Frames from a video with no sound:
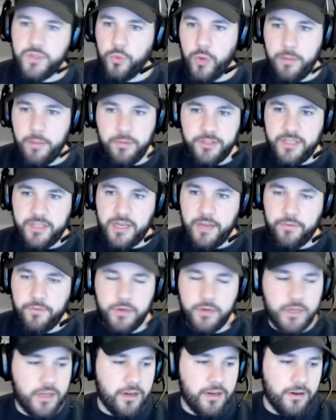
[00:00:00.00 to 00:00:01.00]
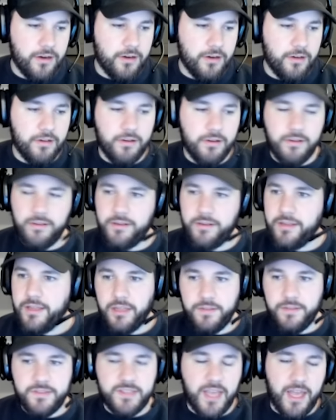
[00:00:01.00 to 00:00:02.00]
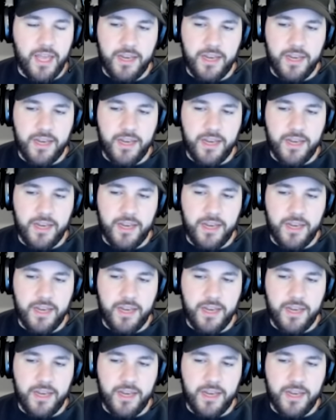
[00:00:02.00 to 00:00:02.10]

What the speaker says: to Wimbledon every year. Loves